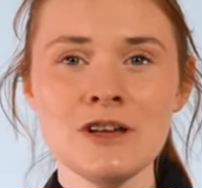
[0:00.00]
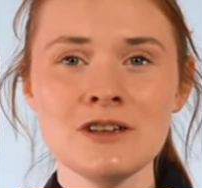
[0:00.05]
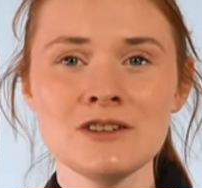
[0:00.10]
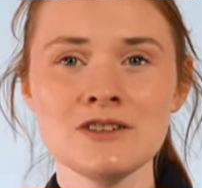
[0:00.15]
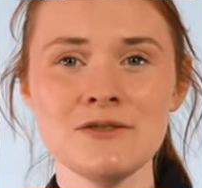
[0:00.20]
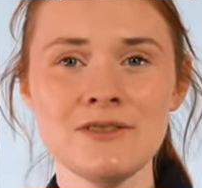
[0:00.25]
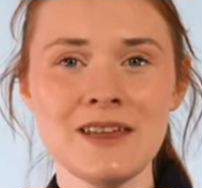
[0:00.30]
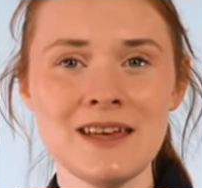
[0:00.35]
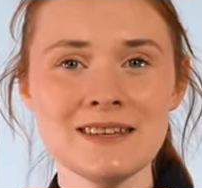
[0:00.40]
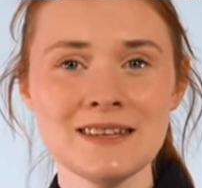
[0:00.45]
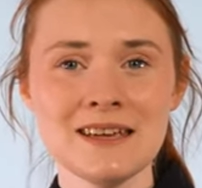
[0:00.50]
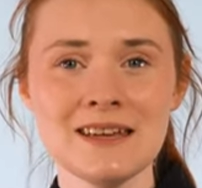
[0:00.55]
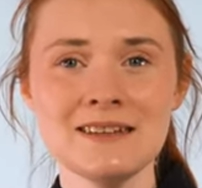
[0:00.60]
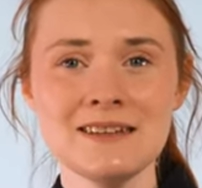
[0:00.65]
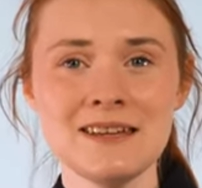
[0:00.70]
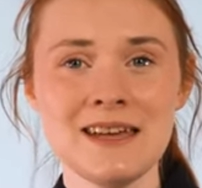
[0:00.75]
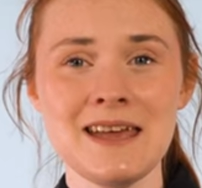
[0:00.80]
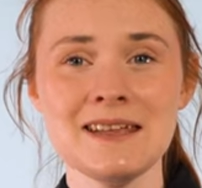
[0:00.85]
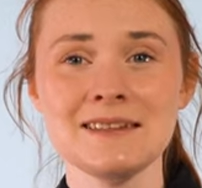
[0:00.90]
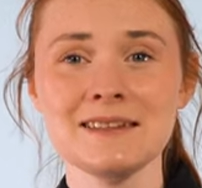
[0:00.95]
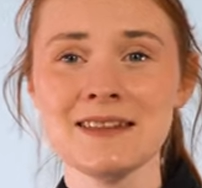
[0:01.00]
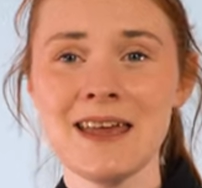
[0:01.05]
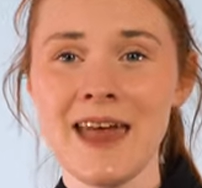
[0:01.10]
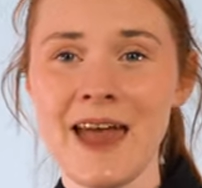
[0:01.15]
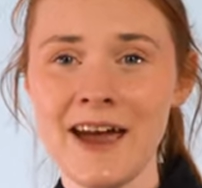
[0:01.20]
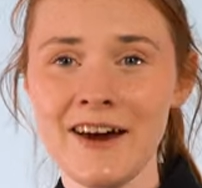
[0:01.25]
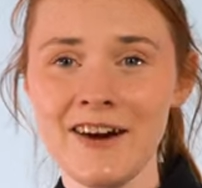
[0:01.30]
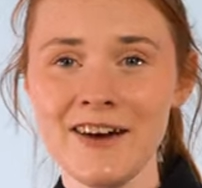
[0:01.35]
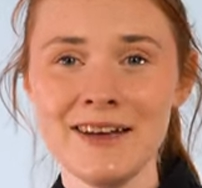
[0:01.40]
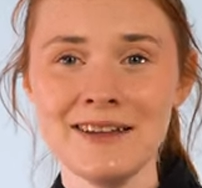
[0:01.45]
So this contains
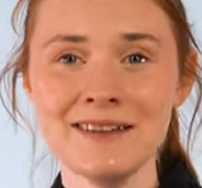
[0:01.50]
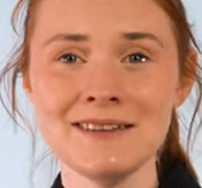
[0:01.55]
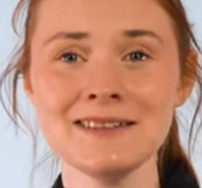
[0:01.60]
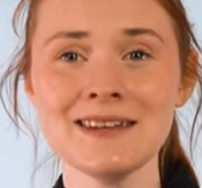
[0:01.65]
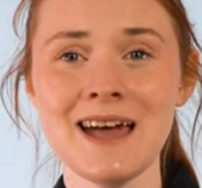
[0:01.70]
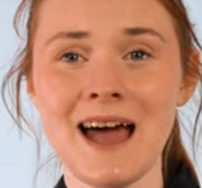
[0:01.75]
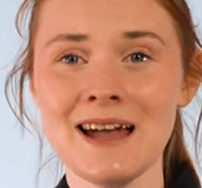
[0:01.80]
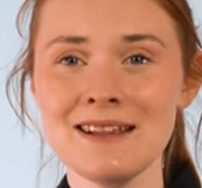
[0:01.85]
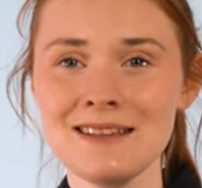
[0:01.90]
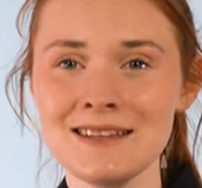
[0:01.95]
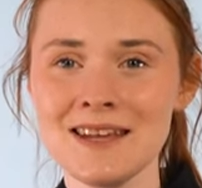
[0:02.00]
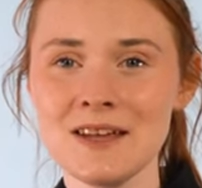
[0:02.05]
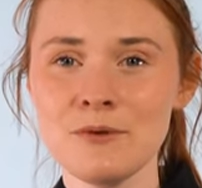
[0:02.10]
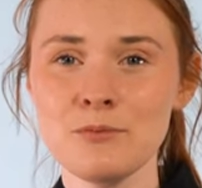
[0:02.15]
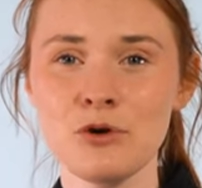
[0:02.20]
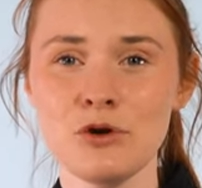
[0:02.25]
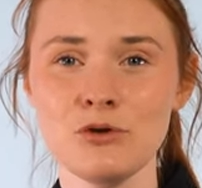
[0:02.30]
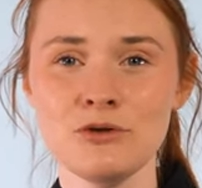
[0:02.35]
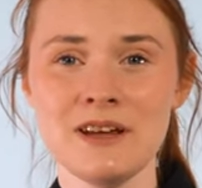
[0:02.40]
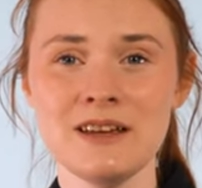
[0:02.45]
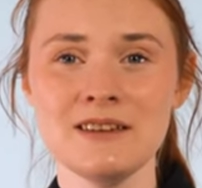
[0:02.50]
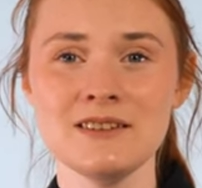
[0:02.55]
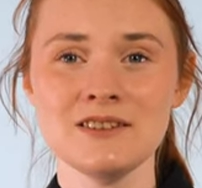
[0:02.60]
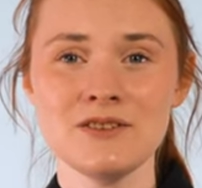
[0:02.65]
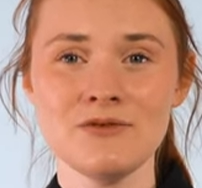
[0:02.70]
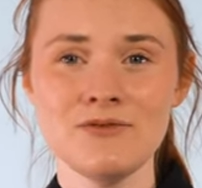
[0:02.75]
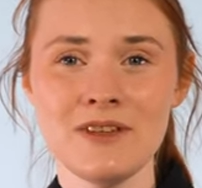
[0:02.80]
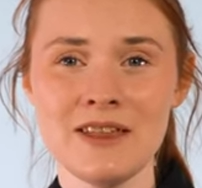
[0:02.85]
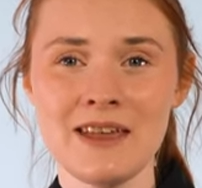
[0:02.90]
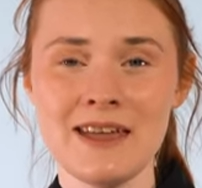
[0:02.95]
keratins and silk proteins
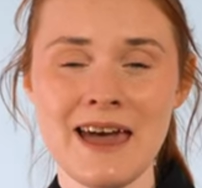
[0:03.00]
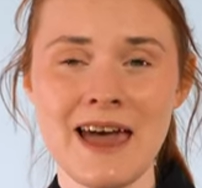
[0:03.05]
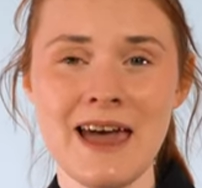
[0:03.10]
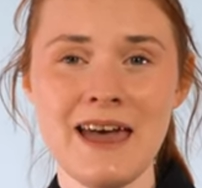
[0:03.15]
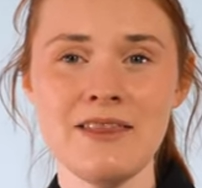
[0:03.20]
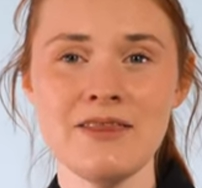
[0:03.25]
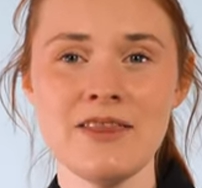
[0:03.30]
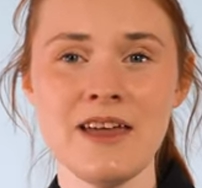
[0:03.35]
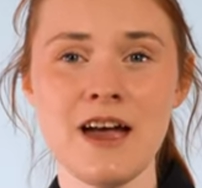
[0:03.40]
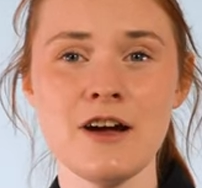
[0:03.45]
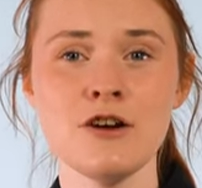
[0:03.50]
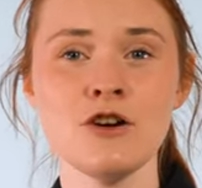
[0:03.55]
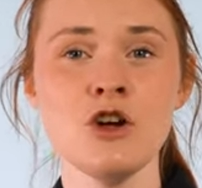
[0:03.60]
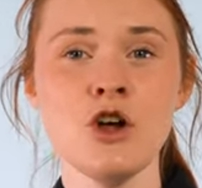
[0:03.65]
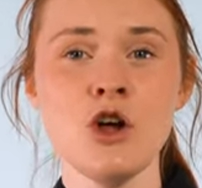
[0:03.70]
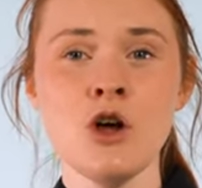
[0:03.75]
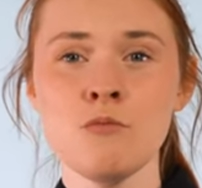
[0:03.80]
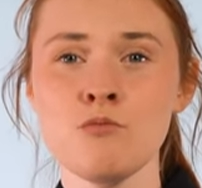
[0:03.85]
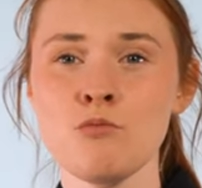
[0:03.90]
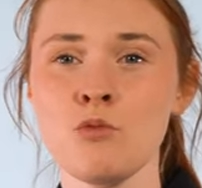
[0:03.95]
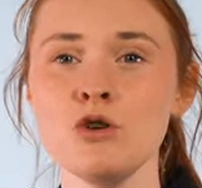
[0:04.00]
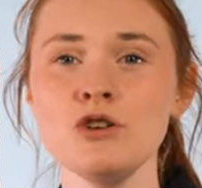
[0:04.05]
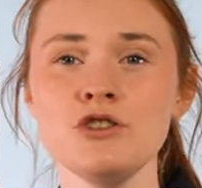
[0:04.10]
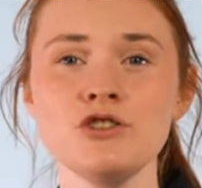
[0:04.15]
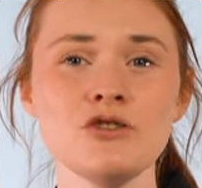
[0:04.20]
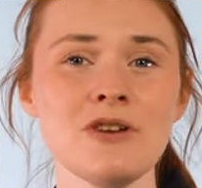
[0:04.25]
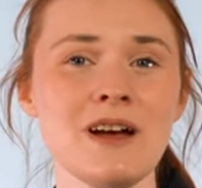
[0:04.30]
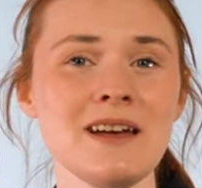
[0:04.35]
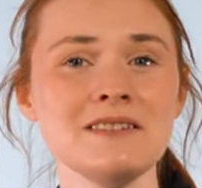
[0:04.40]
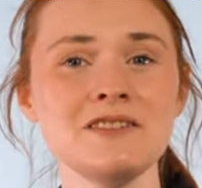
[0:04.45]
to really get in there,
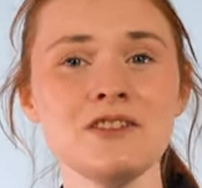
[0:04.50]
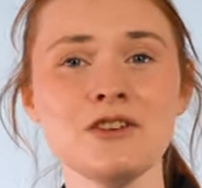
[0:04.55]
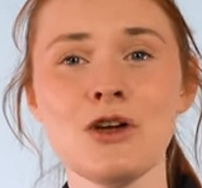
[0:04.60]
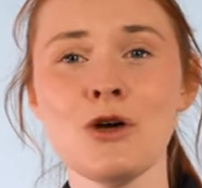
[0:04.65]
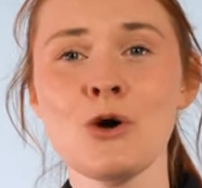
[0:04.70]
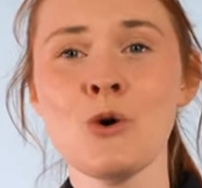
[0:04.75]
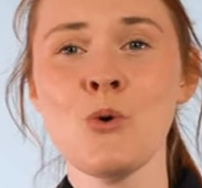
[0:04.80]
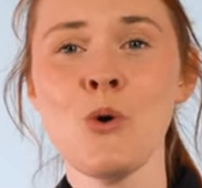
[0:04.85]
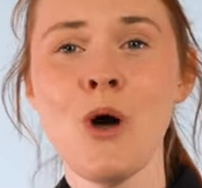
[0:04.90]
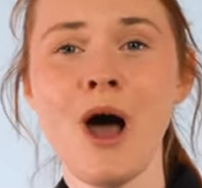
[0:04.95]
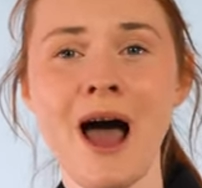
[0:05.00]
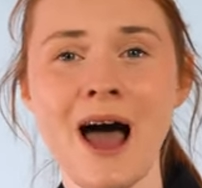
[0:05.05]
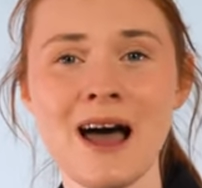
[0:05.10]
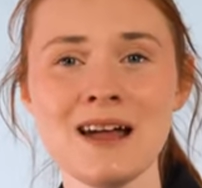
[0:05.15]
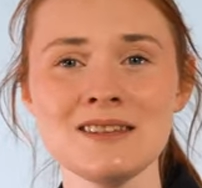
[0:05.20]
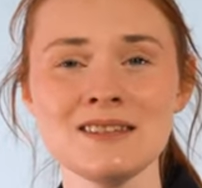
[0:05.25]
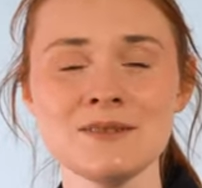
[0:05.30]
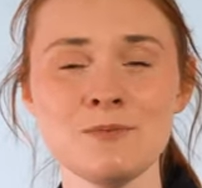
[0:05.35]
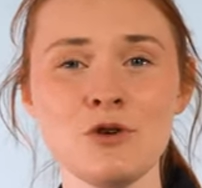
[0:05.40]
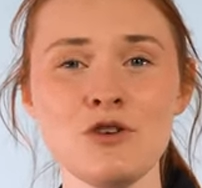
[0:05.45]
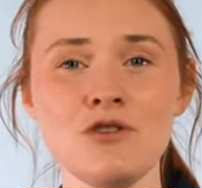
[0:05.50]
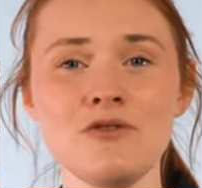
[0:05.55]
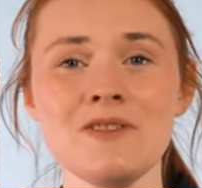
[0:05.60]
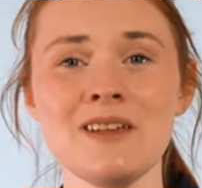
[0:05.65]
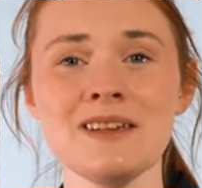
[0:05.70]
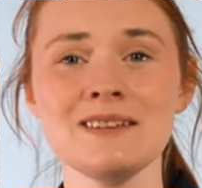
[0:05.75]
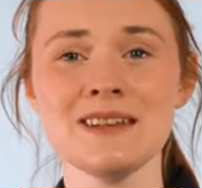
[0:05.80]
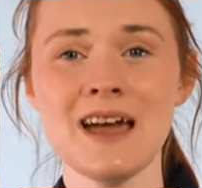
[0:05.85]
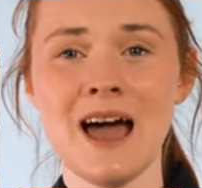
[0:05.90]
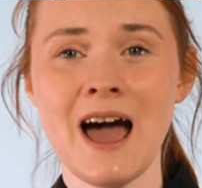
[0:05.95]
moisturize the coat, add
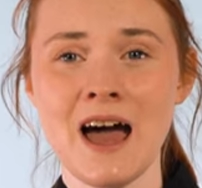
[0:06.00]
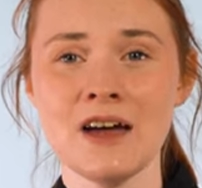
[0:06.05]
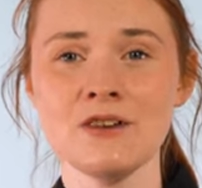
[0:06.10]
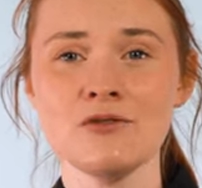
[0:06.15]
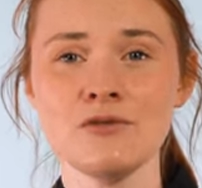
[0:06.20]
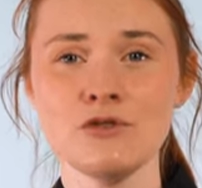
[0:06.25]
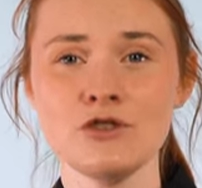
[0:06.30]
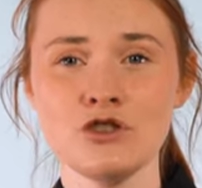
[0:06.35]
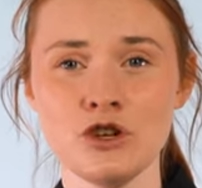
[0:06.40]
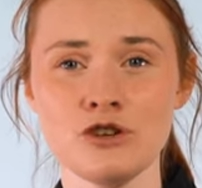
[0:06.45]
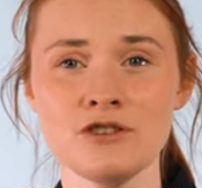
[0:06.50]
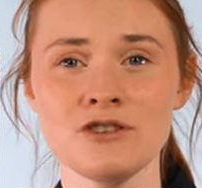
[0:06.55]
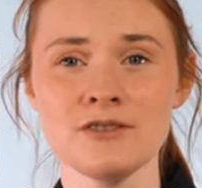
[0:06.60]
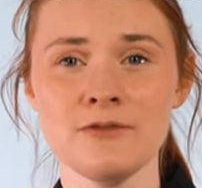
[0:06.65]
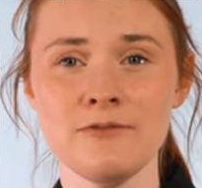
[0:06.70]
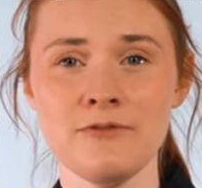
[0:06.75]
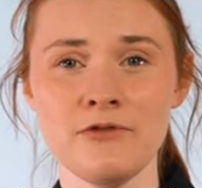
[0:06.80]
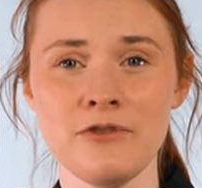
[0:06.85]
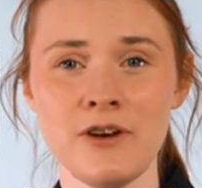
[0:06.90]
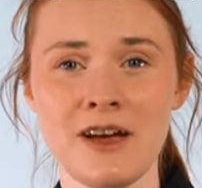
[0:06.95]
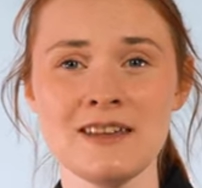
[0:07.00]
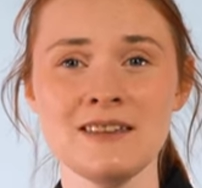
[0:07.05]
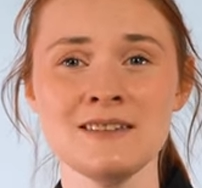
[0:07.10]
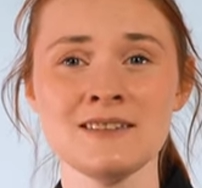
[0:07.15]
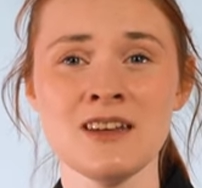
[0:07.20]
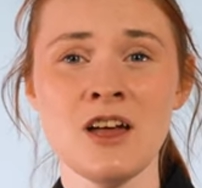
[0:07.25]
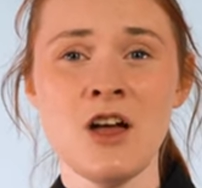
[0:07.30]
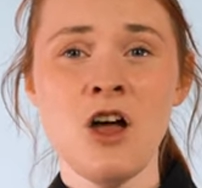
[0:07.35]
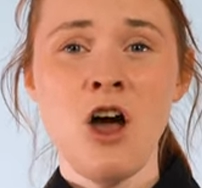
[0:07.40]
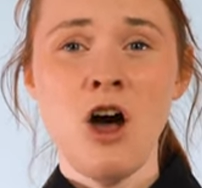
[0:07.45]
smoothness, and reduce
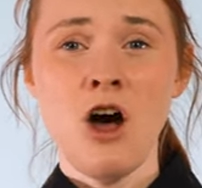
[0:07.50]
frizz,